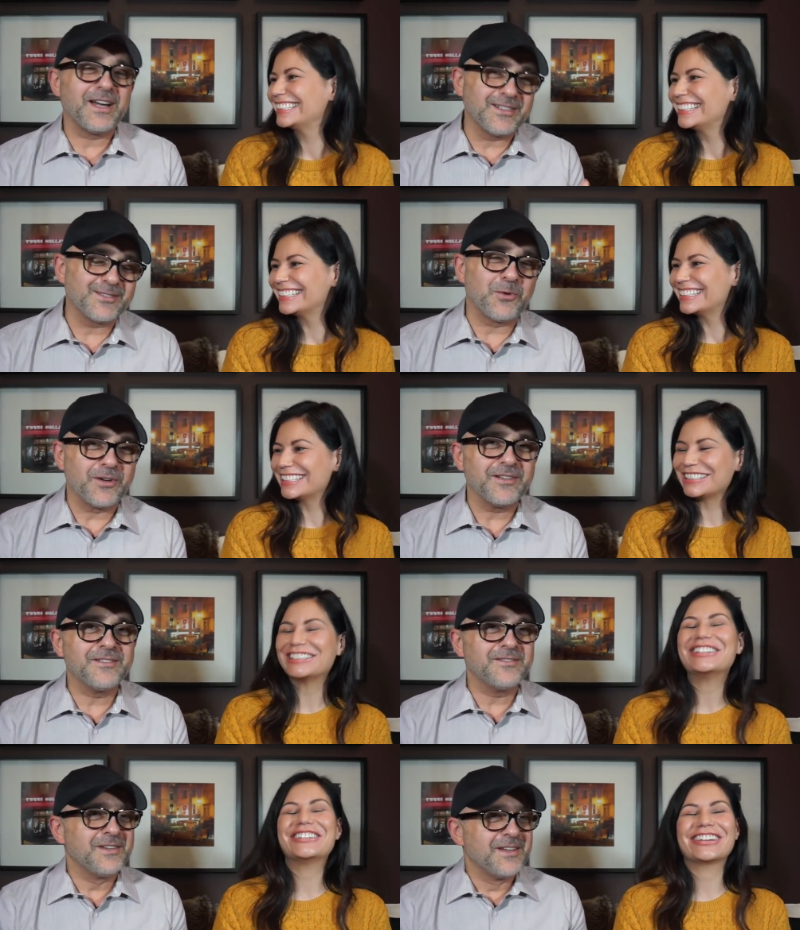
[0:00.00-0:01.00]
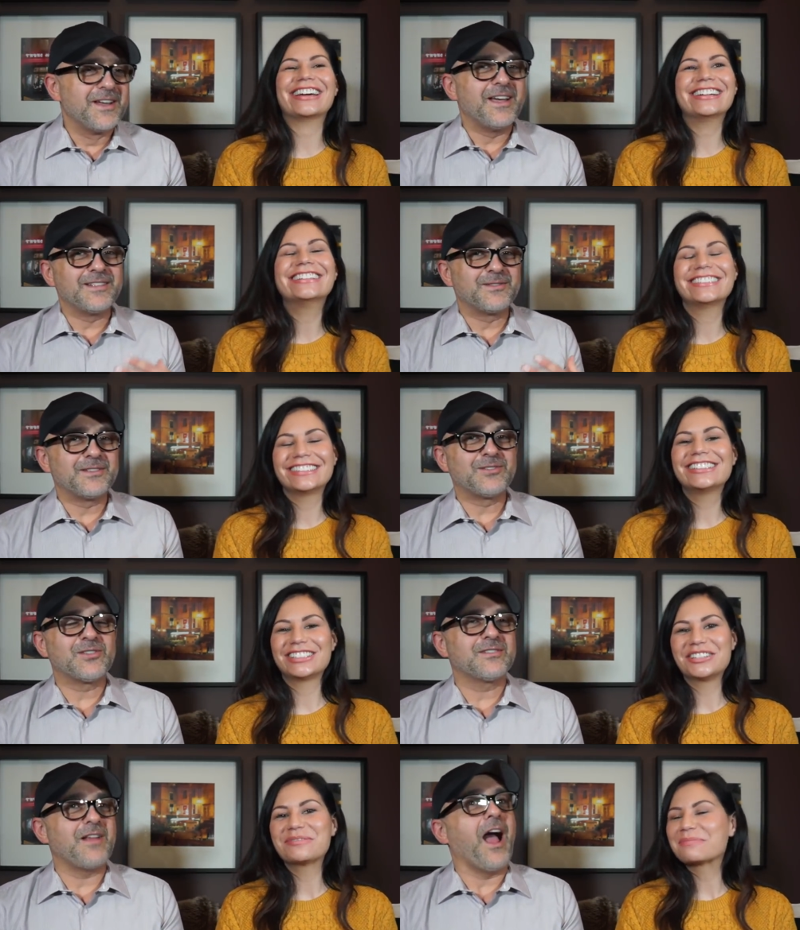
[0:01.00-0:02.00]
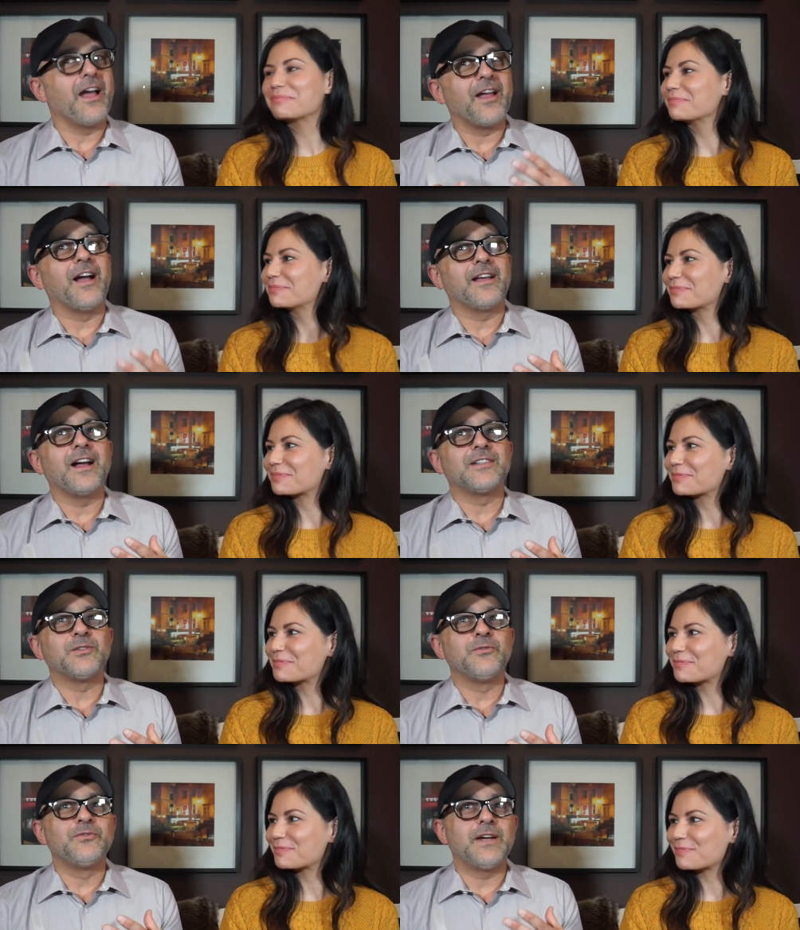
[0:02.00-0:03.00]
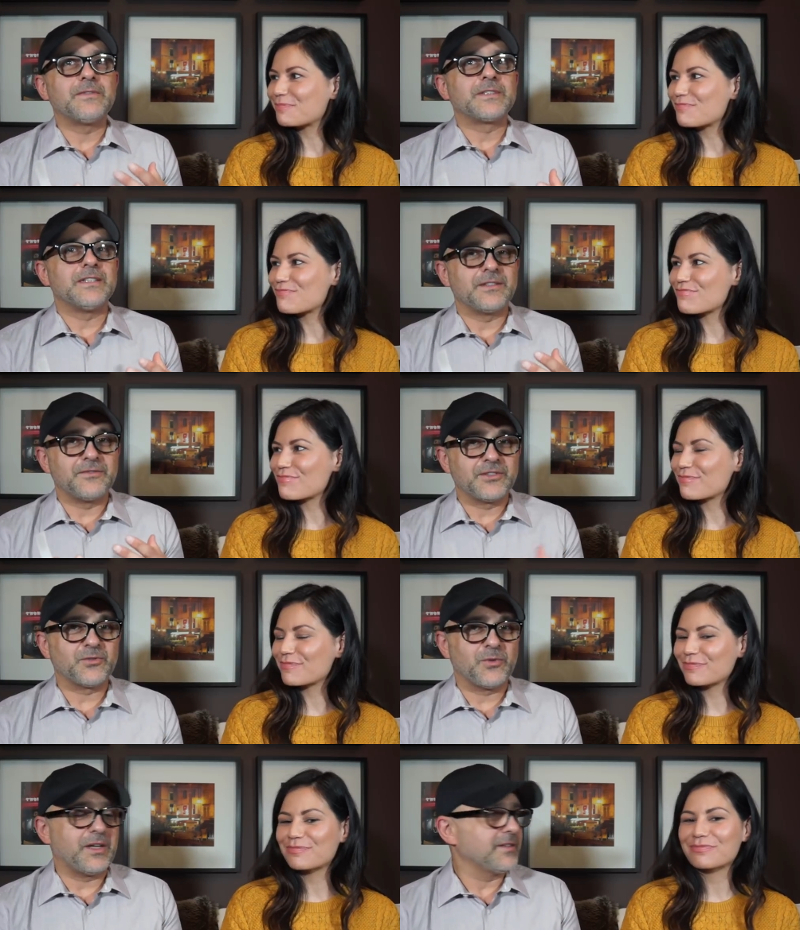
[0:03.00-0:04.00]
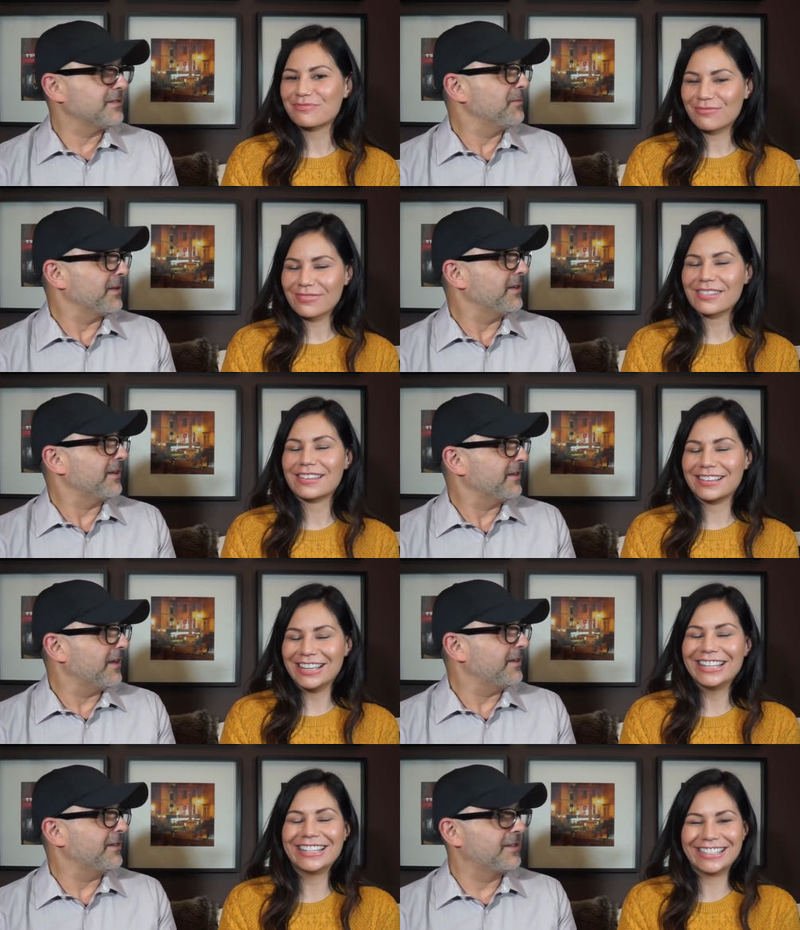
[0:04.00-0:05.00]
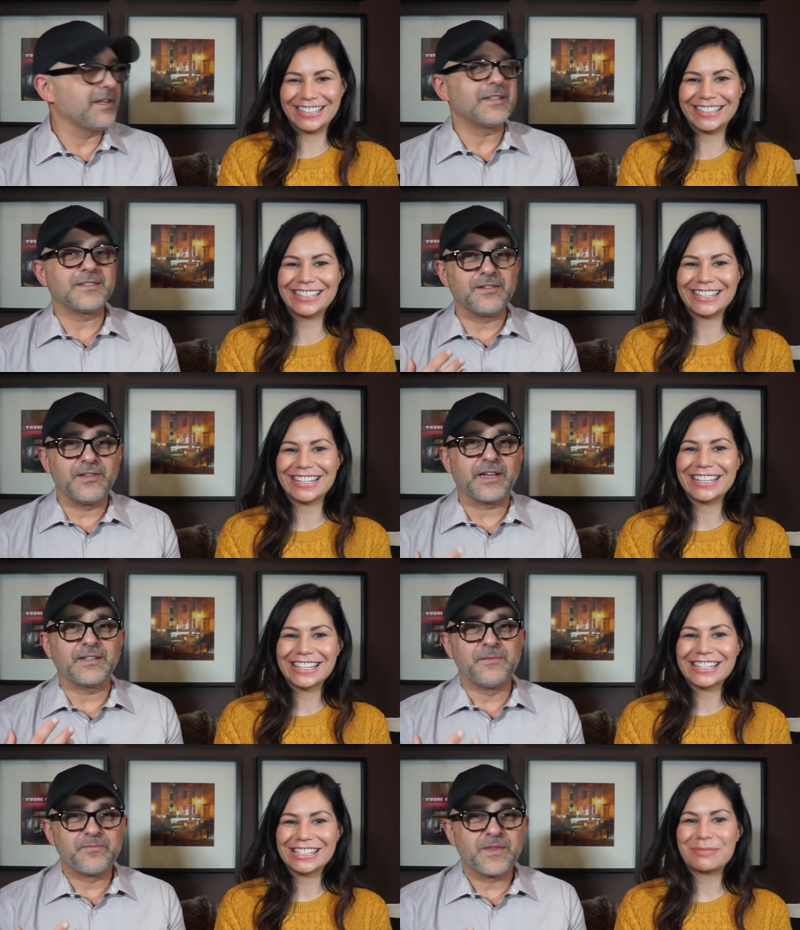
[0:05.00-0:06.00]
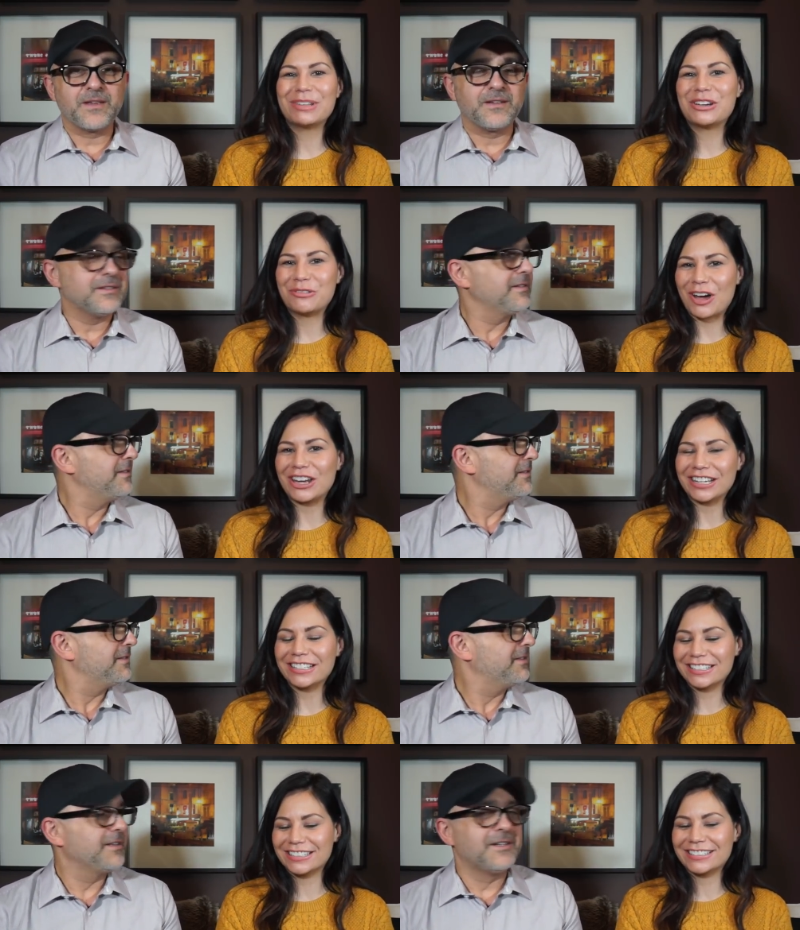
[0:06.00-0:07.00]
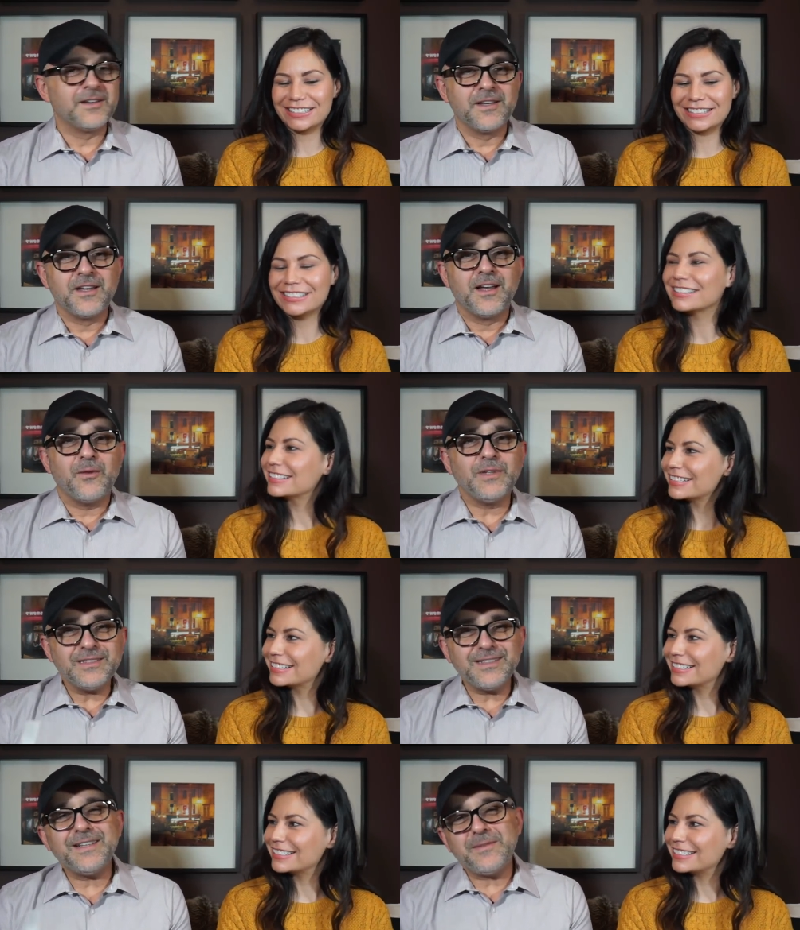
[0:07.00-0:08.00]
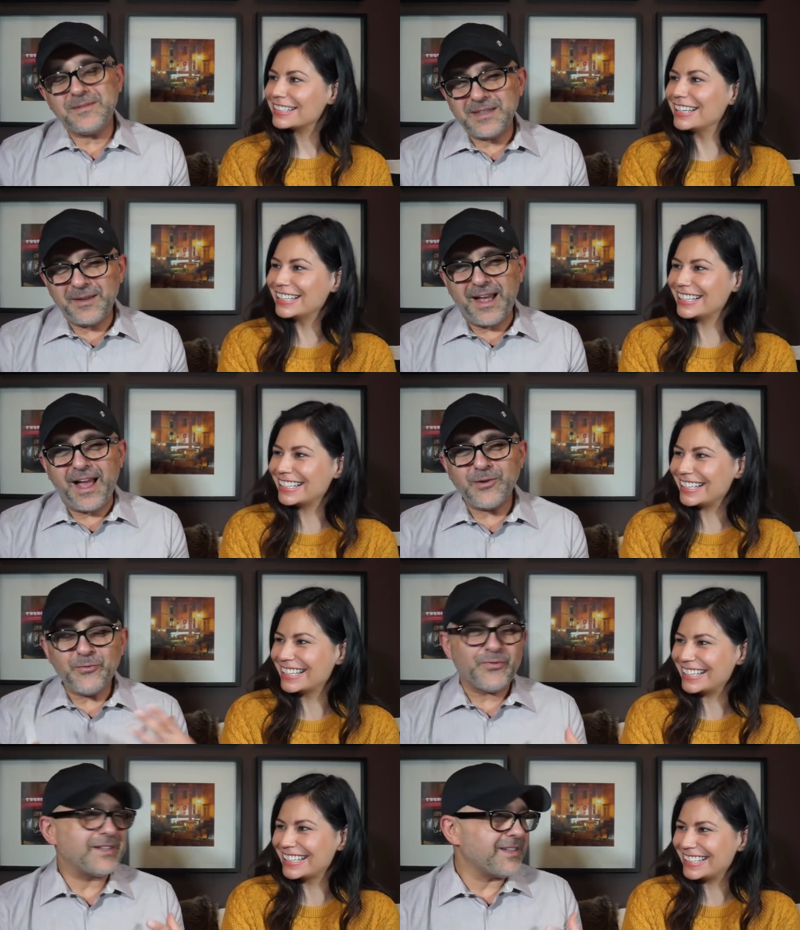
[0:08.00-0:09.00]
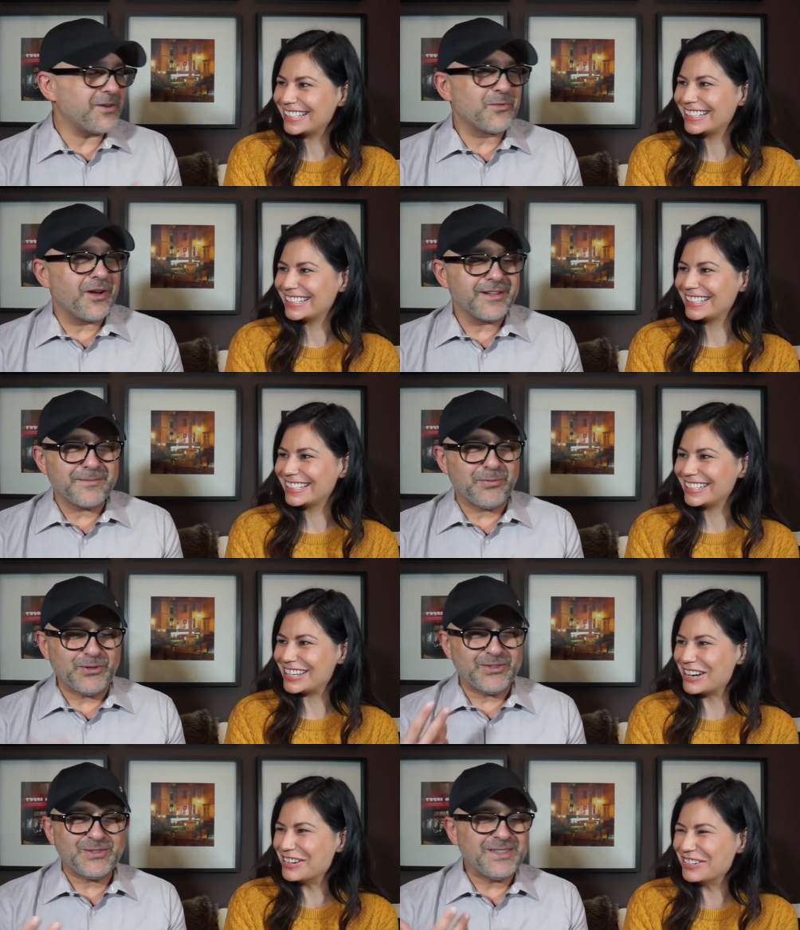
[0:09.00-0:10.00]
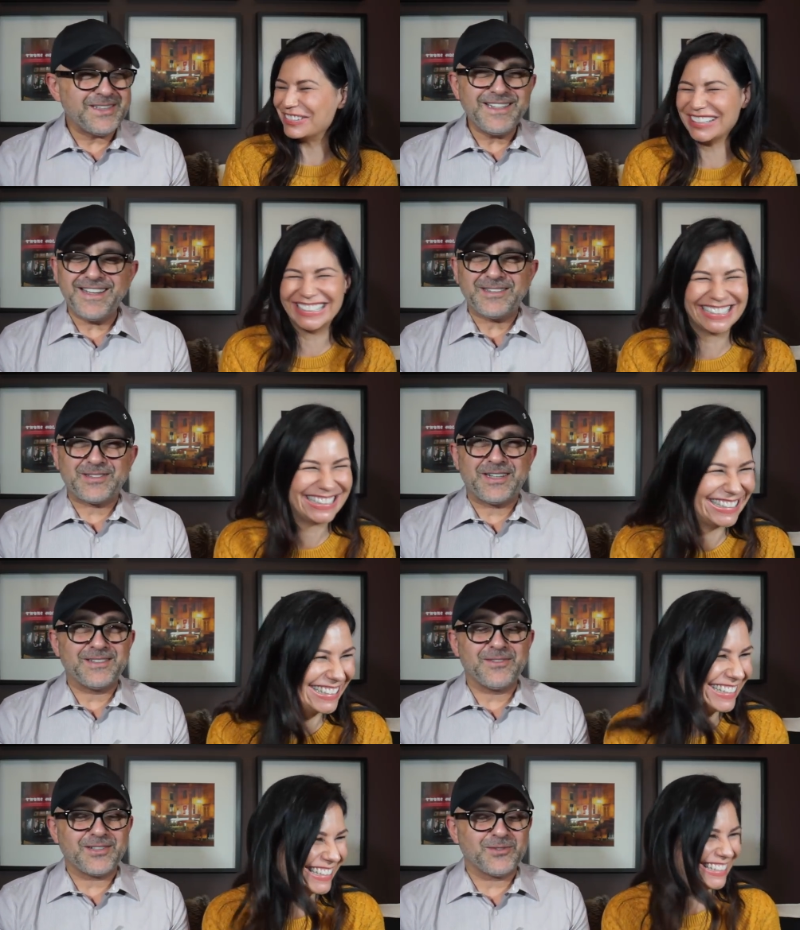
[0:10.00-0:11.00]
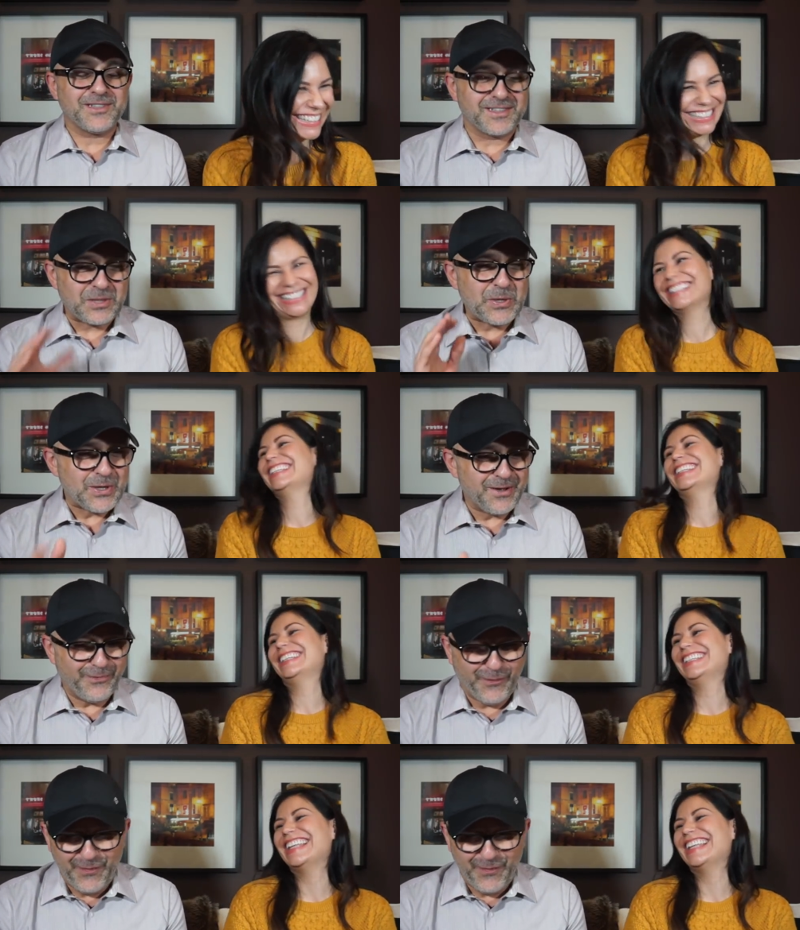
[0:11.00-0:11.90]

Speaker 1: kind of, sort of. Okay. It's just I do definitely visualize something like that. There are lots of like
Speaker 2: something erotic.
Speaker 1: Well, yeah, but I don't find that erotic personally. No. It's kind of actually a turnoff